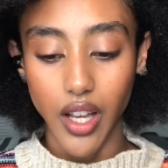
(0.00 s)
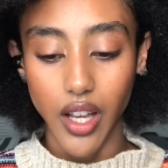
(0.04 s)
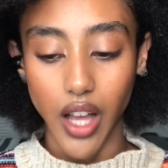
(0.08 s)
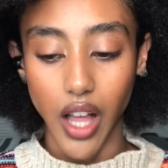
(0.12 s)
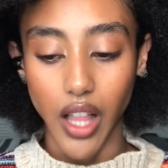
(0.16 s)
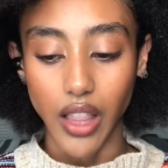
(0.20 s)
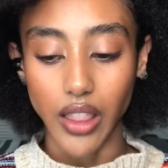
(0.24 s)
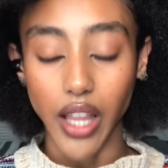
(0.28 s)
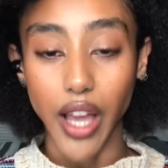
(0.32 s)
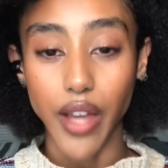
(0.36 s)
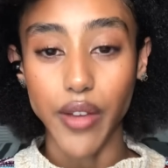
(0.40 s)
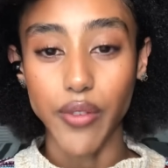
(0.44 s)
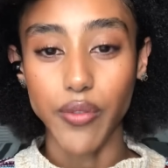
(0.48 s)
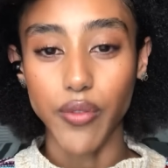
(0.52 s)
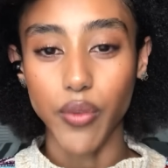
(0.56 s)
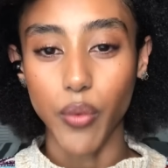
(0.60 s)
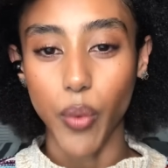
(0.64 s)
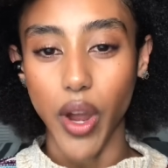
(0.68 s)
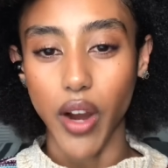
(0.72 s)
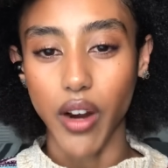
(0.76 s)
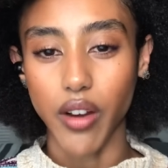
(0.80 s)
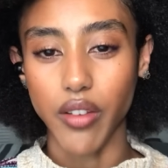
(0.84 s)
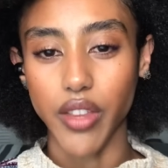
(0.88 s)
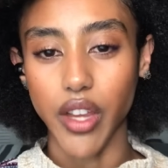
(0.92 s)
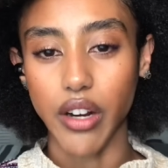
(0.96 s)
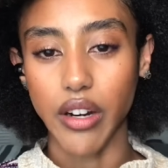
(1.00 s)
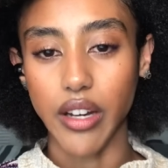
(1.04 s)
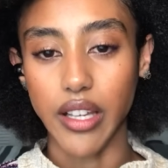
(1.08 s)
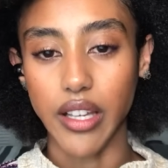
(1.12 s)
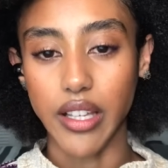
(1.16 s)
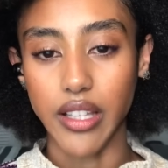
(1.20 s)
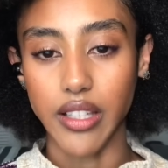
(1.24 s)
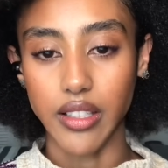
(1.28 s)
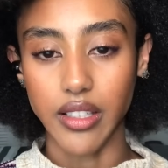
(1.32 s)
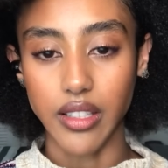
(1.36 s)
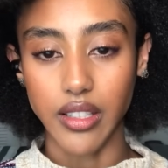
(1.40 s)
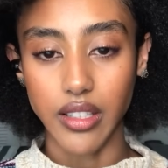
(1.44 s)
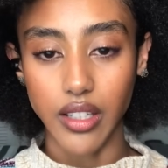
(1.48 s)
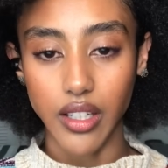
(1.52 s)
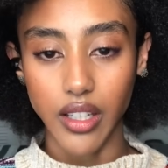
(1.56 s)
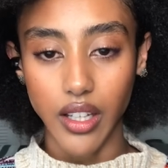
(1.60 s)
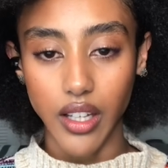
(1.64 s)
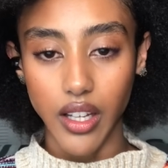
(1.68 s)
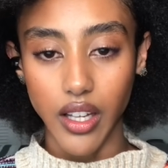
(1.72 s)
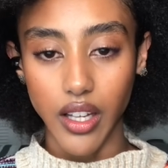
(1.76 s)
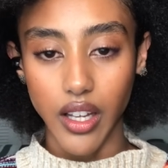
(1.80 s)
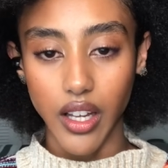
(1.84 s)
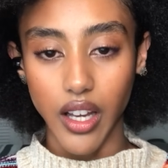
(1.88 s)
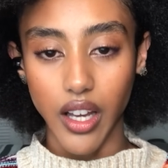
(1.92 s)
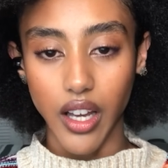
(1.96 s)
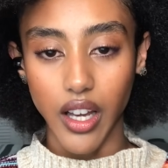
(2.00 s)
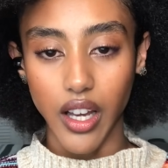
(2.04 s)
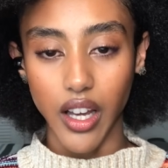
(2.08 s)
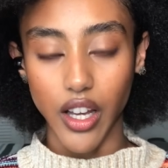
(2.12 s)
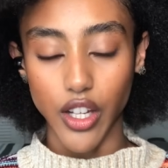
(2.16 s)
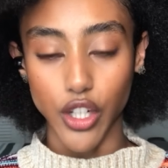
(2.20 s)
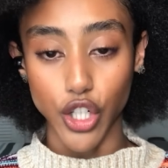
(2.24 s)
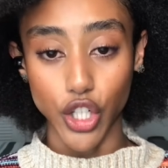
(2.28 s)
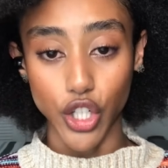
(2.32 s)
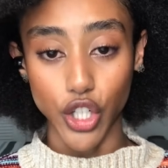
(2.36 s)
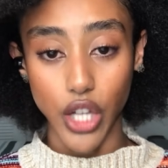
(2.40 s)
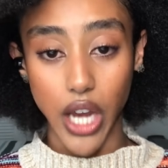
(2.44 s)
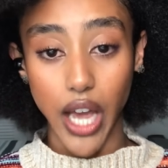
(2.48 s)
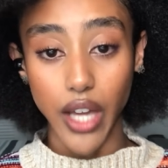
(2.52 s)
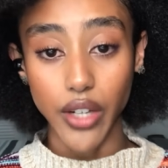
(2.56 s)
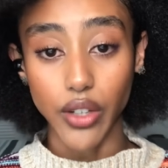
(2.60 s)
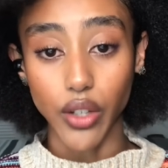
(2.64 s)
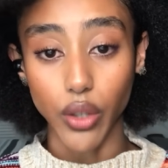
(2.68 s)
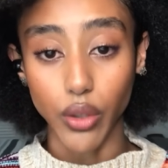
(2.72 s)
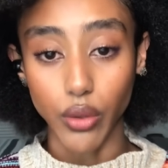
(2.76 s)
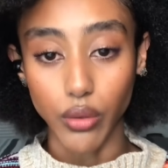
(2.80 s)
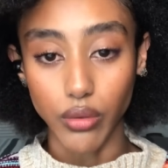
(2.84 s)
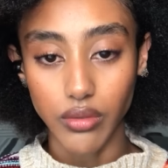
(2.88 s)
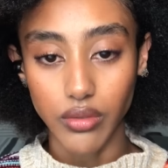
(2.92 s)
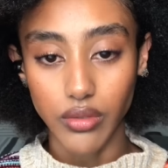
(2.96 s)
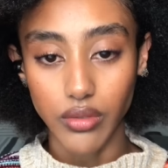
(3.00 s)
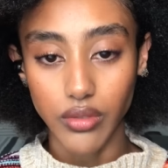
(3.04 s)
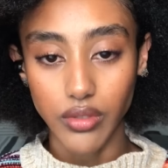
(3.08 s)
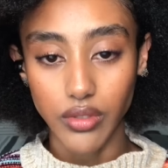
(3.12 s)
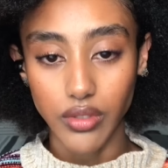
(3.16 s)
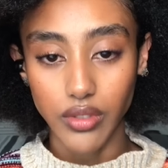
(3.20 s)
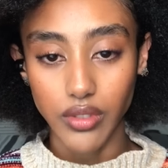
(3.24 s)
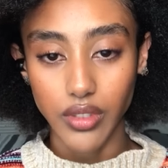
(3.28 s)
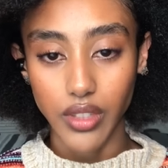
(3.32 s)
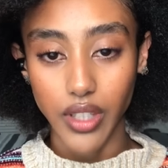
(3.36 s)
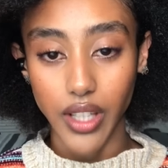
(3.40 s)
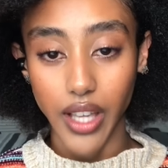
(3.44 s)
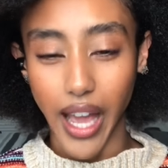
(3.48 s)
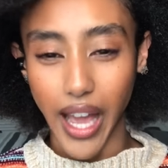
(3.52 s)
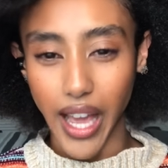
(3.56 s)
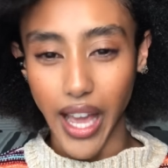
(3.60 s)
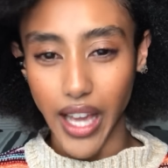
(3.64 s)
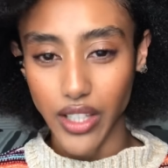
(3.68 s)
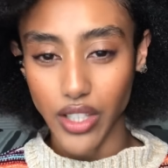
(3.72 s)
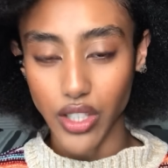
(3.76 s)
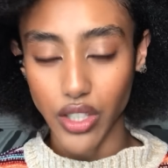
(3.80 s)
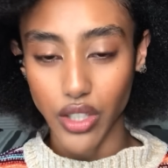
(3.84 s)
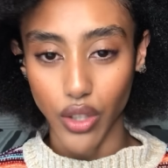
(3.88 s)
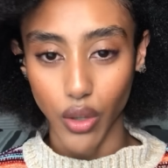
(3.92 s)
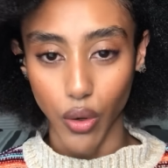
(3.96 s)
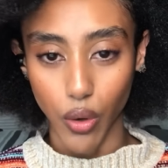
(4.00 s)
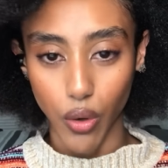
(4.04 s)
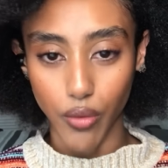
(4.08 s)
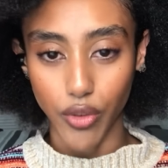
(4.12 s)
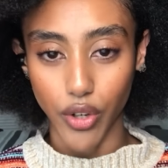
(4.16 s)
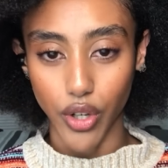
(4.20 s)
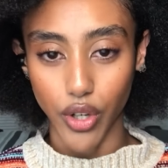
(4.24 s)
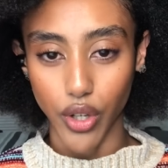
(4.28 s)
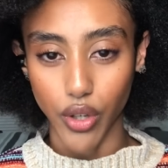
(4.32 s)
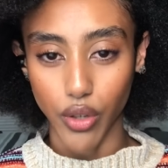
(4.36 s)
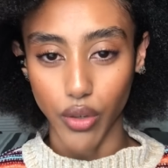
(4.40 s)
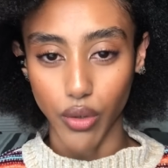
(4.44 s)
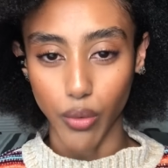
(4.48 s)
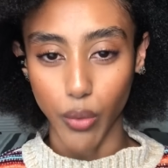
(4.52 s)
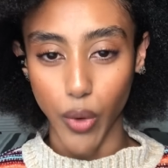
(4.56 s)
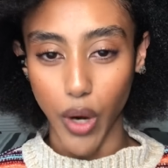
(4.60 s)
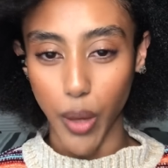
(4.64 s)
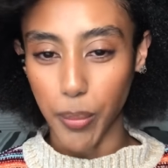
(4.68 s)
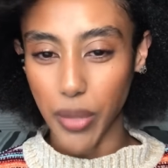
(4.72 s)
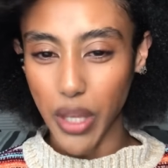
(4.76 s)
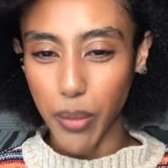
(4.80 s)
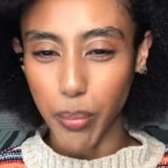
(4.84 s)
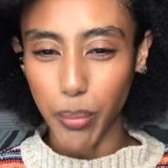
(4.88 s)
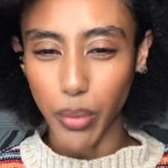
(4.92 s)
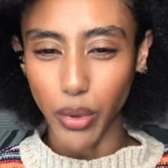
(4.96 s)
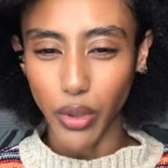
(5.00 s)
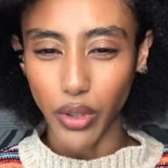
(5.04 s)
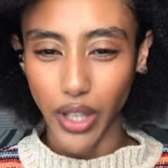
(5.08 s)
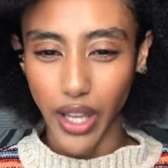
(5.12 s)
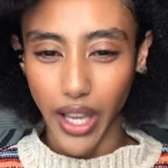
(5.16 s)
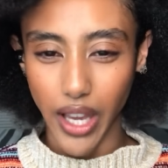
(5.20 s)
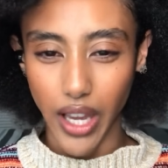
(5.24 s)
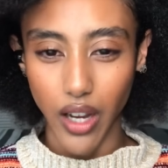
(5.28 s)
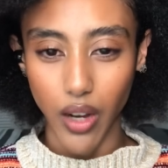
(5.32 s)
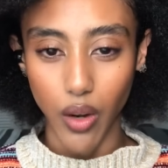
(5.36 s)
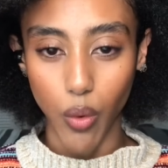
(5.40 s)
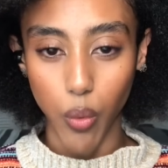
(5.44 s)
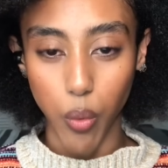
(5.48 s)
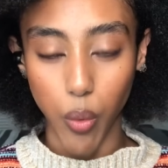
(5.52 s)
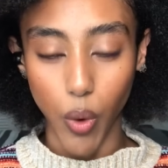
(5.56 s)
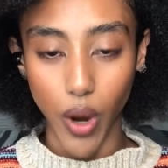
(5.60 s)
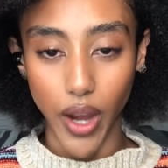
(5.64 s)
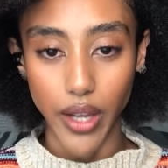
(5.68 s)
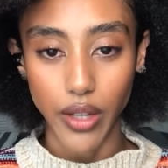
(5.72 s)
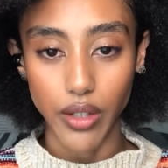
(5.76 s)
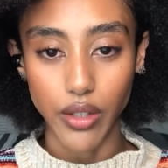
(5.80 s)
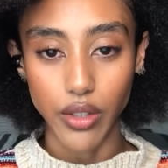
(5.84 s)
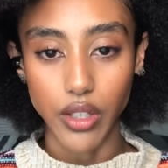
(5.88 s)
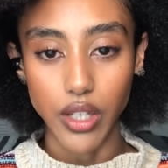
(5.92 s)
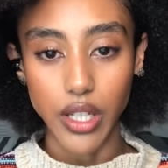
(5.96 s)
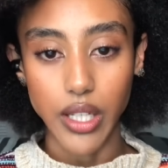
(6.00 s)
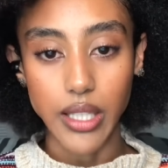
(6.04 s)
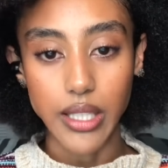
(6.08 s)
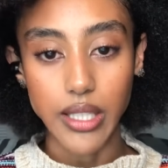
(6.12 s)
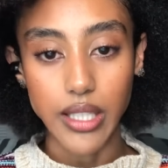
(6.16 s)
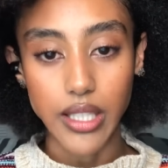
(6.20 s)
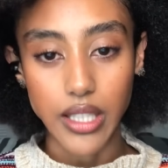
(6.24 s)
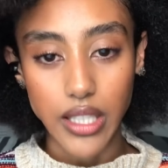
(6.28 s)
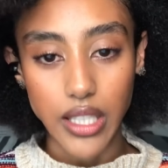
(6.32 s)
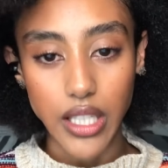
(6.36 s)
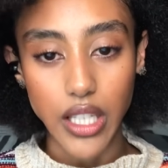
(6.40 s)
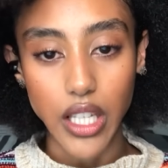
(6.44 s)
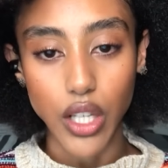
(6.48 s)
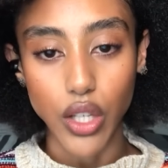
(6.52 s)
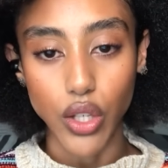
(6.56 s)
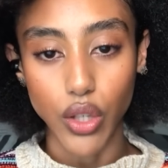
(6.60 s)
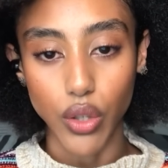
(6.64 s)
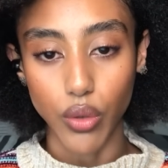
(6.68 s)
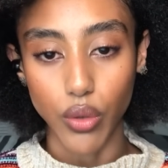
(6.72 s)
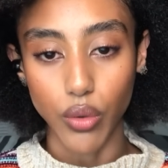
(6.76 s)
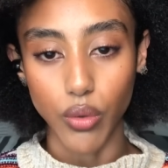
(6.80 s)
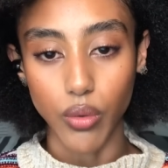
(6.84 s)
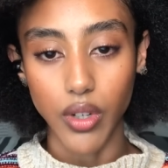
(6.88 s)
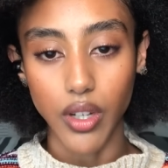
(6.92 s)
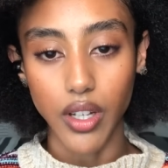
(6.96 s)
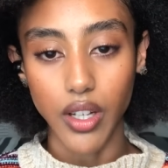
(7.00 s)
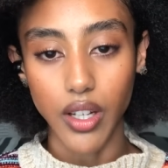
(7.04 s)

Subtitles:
a life where there is a shadow cast over you, where people can't quite see you,